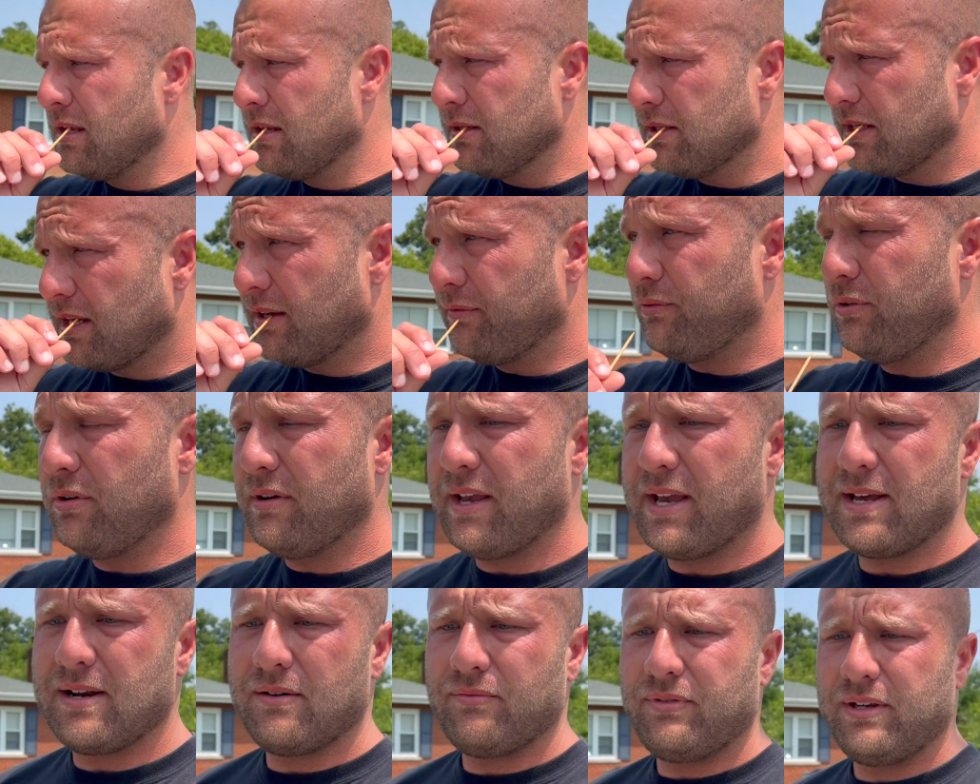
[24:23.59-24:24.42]
if you
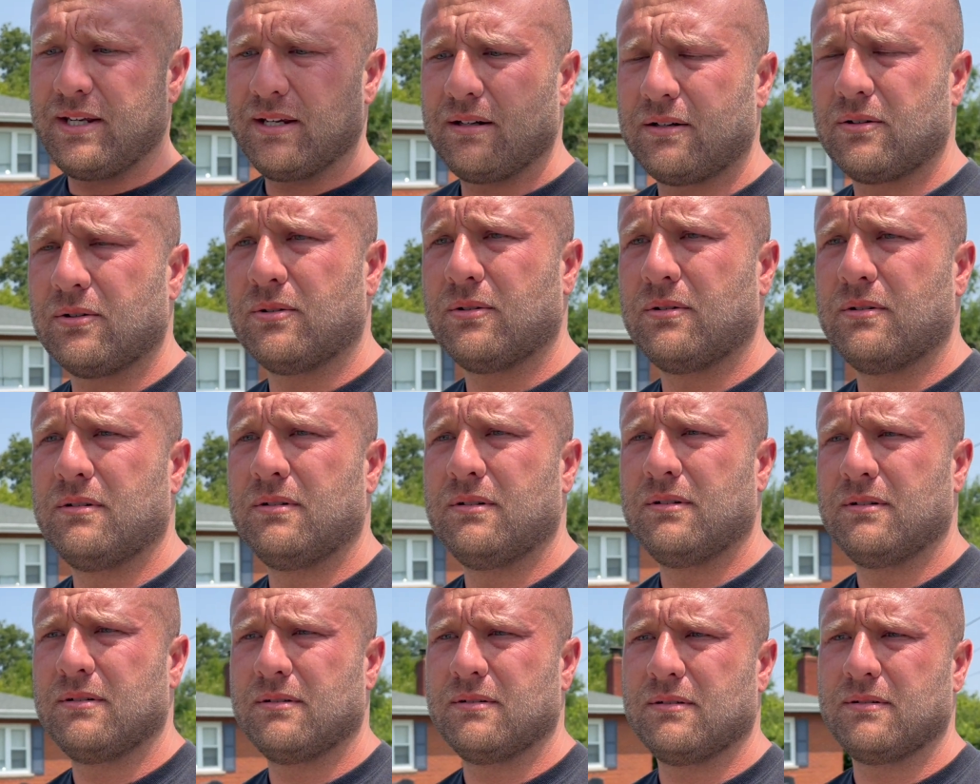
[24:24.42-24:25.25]
had a vehicle
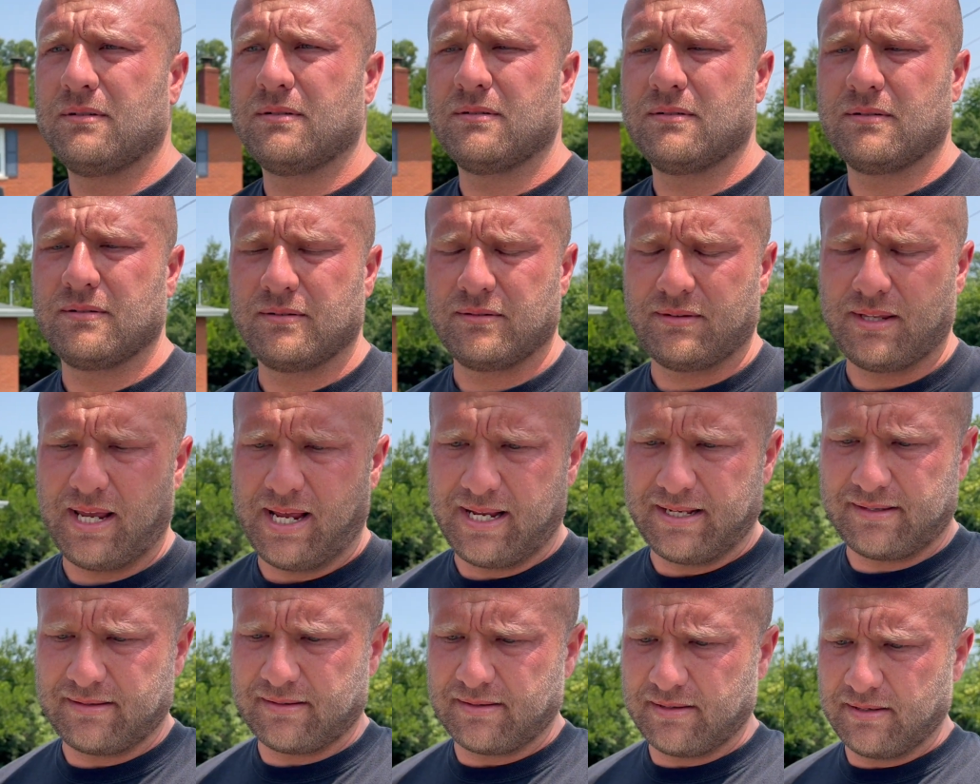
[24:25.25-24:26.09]

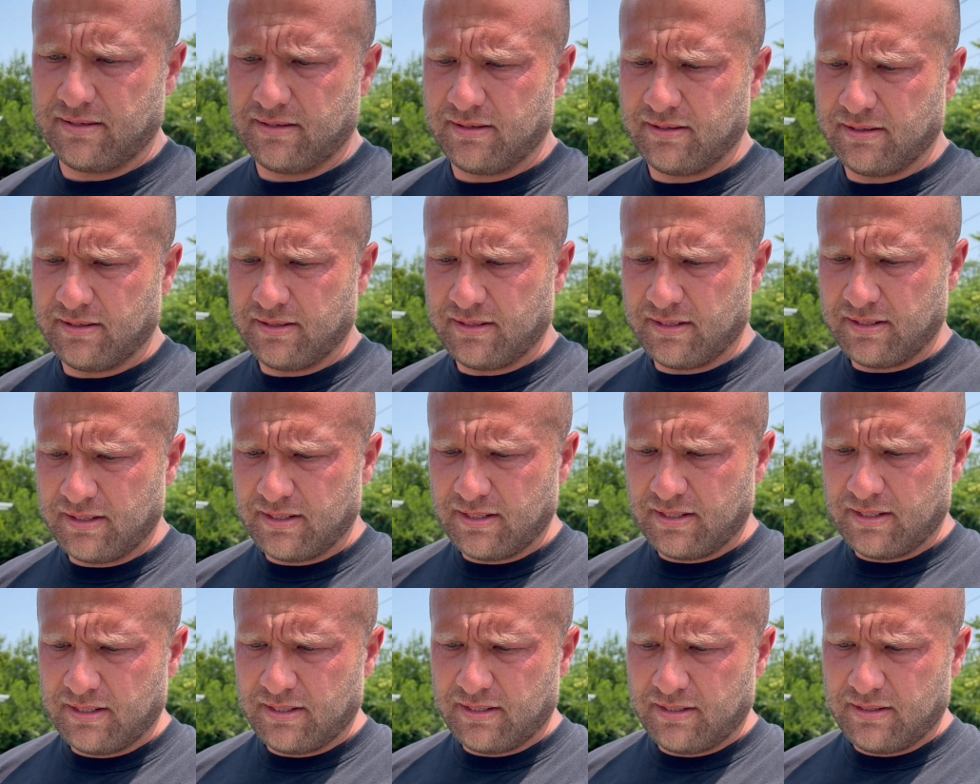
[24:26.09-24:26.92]
that's
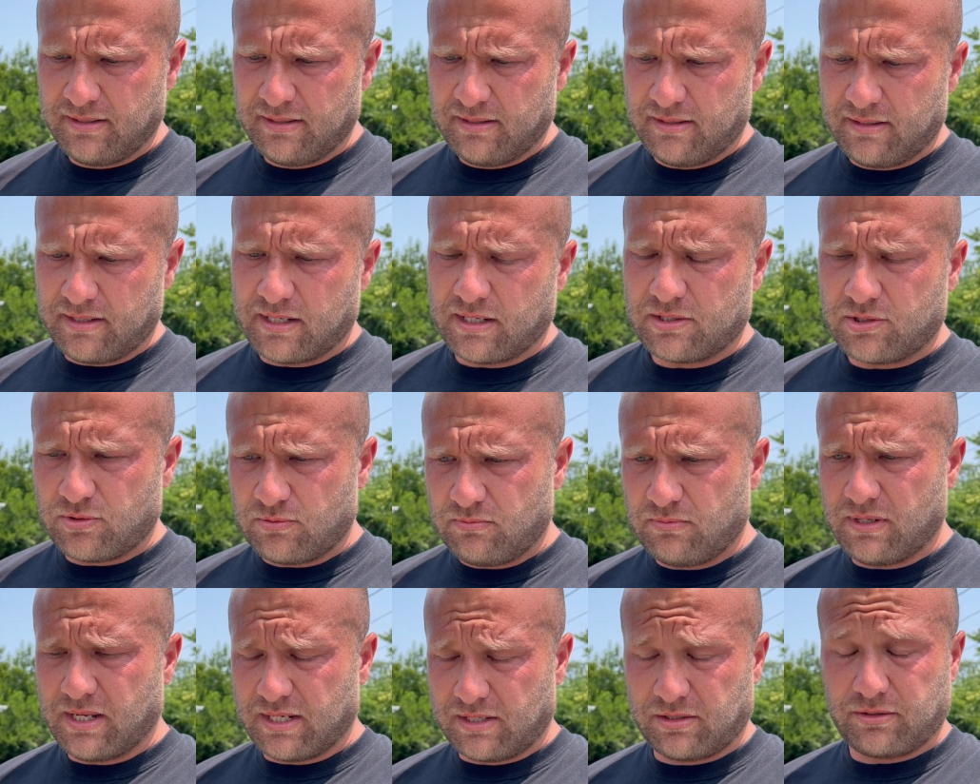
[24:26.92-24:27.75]

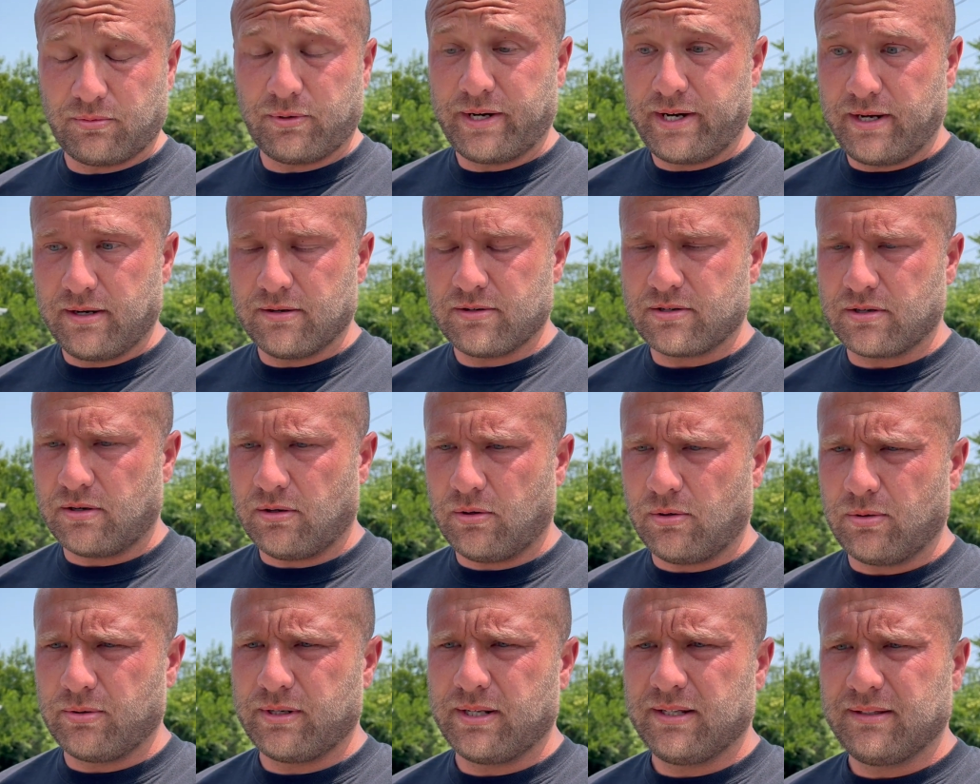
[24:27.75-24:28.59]
3 years
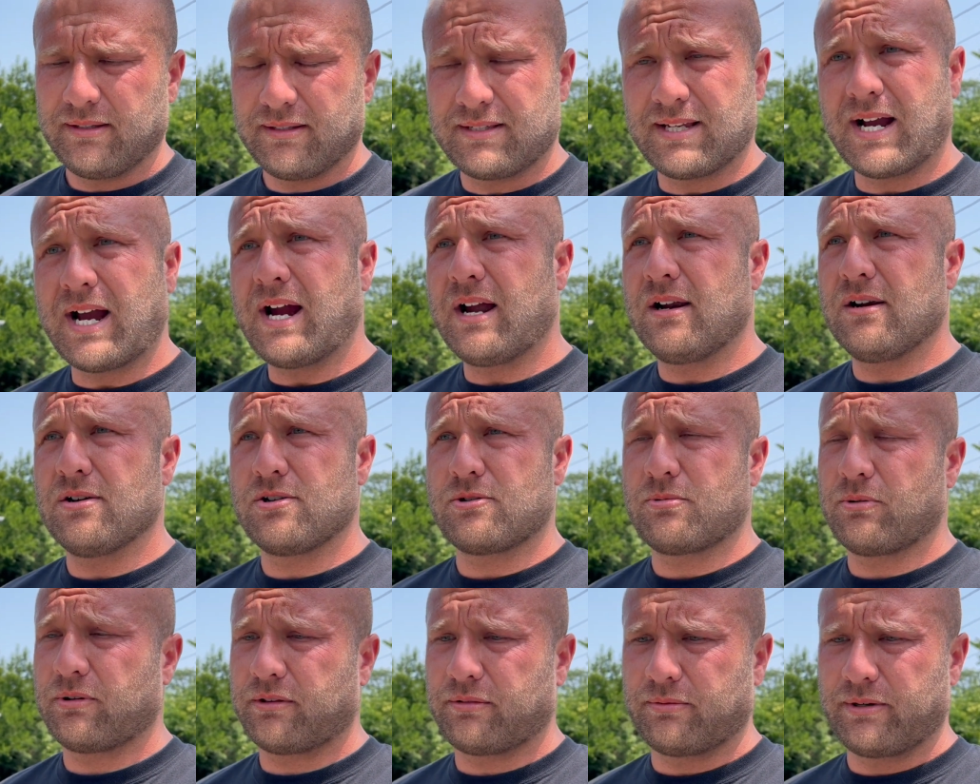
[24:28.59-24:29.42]
old, the tires
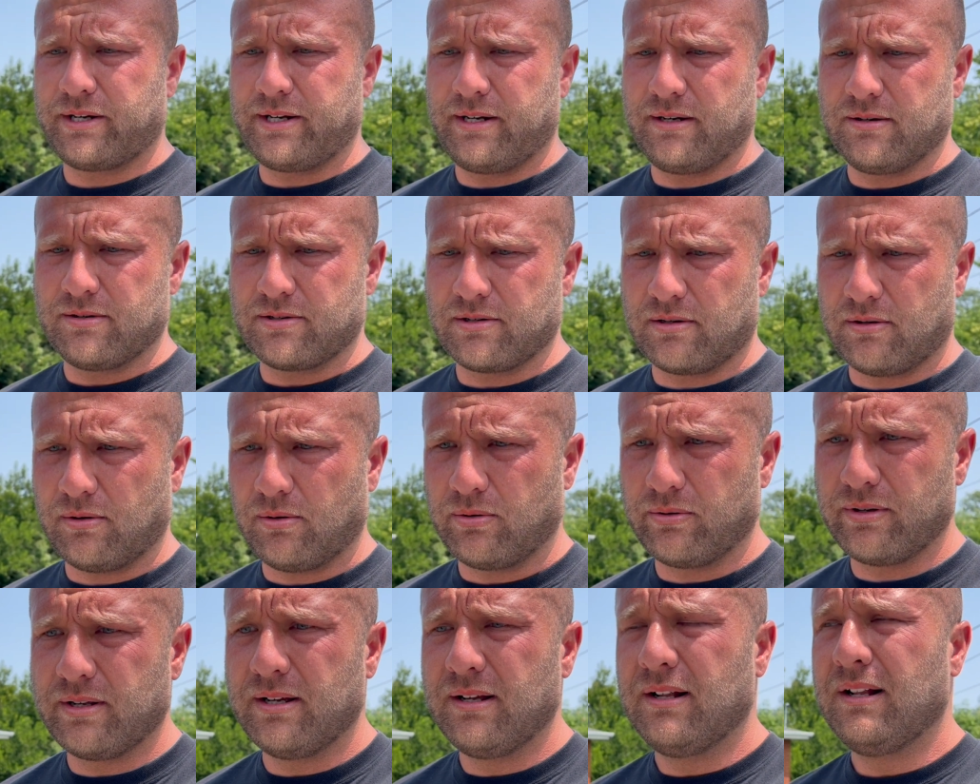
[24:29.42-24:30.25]
were 3 years
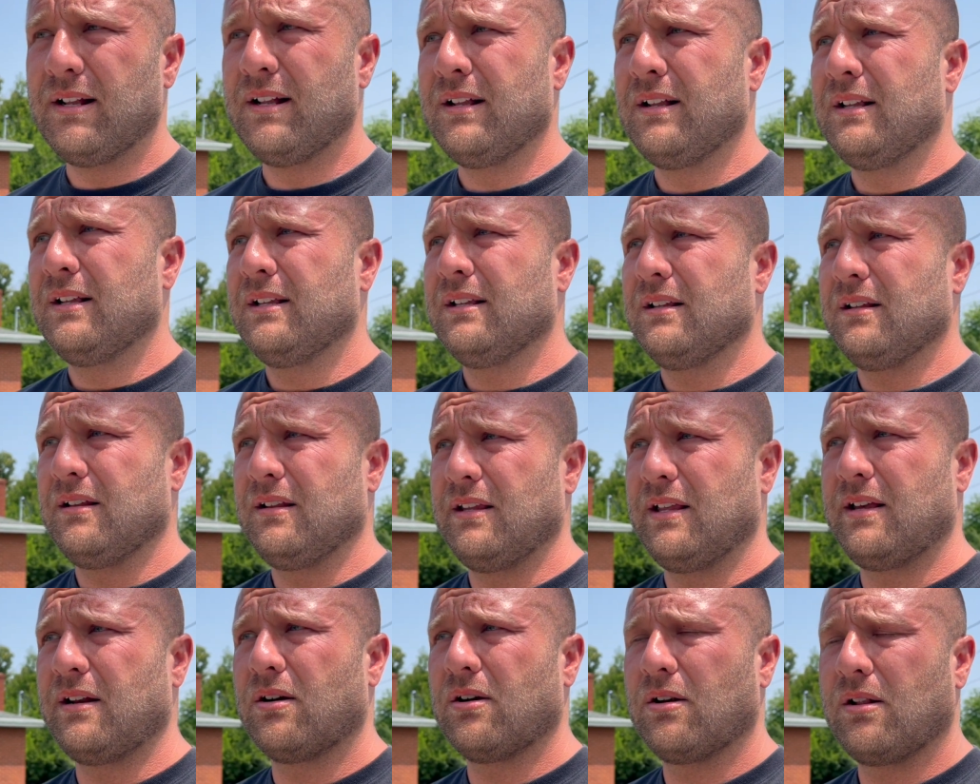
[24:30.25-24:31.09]
old,
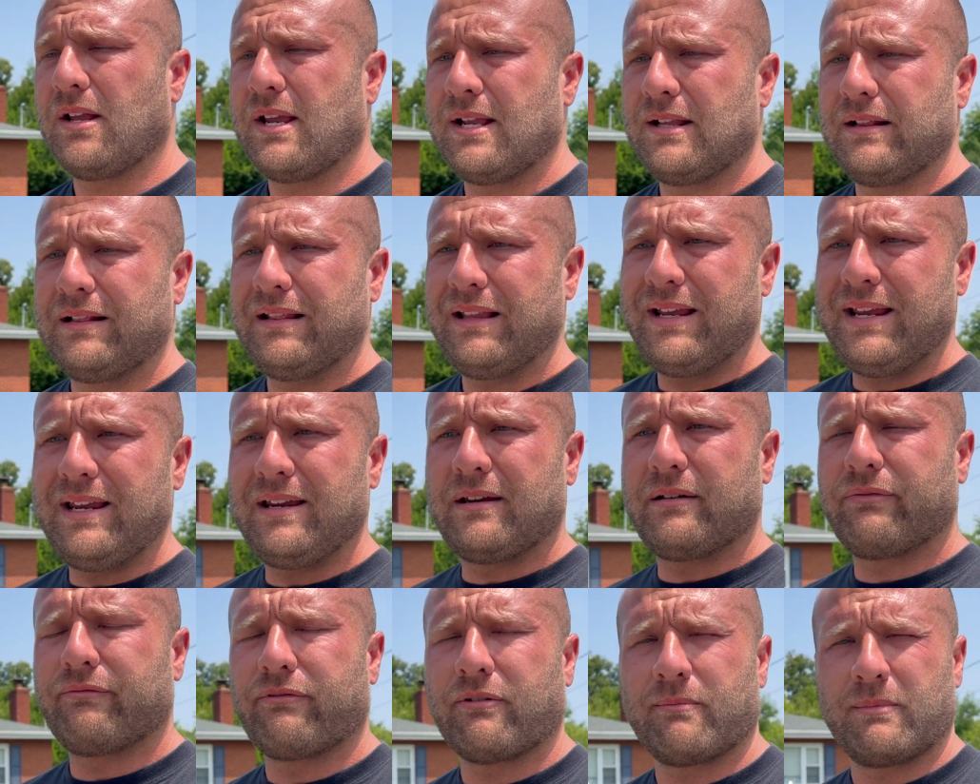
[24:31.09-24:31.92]
literally leak
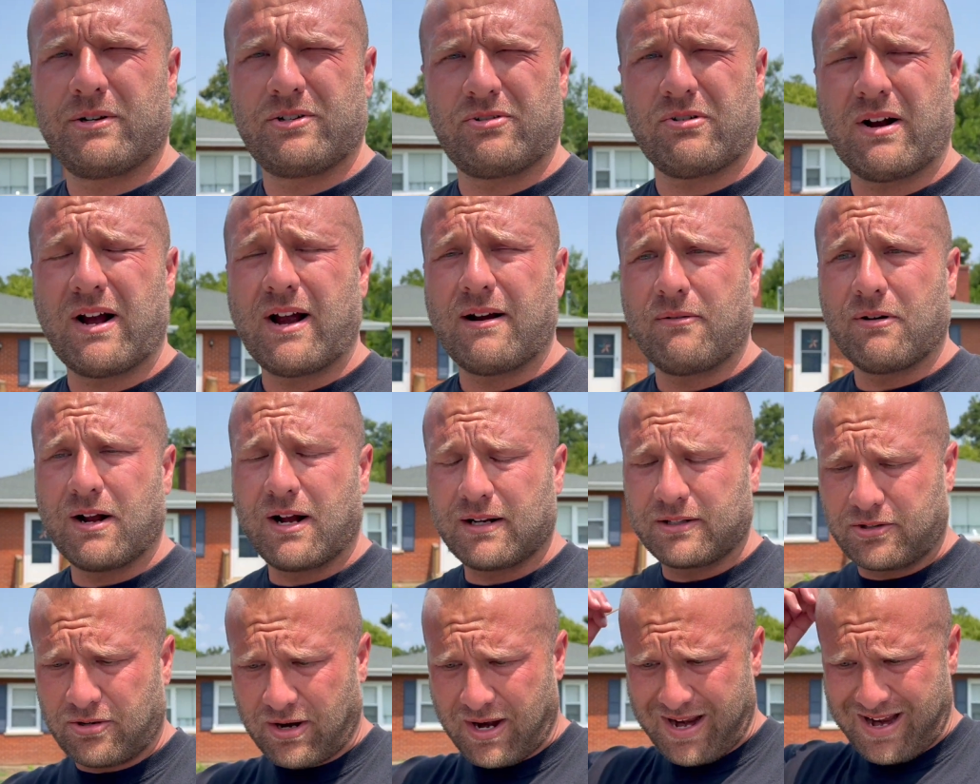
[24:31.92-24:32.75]
from a dry
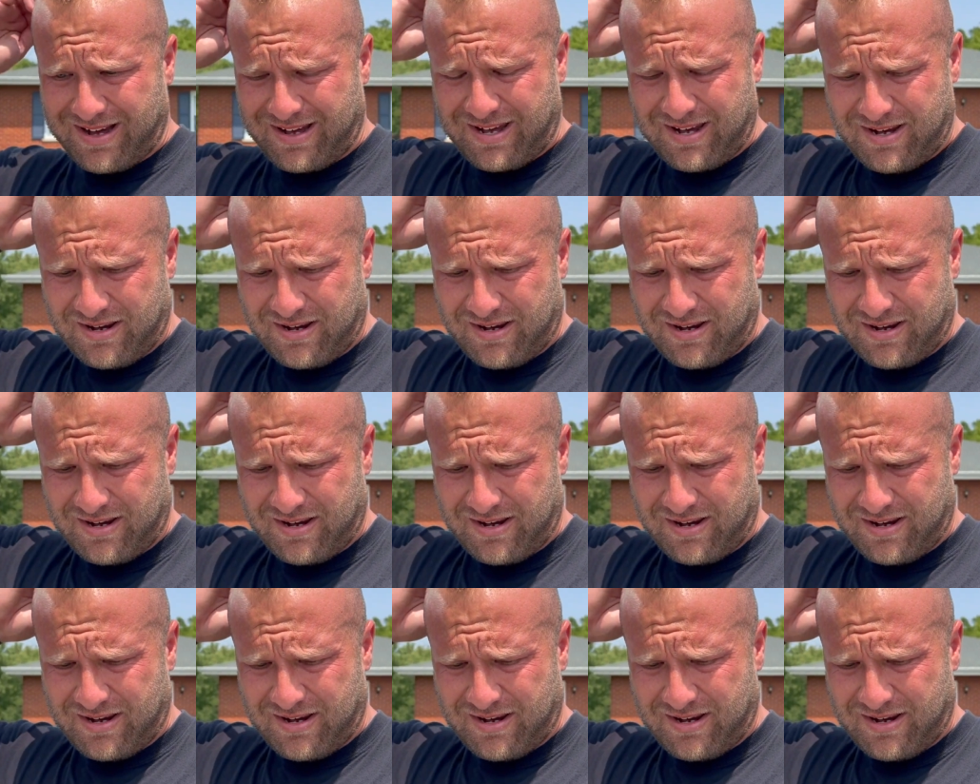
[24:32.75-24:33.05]
rot crack.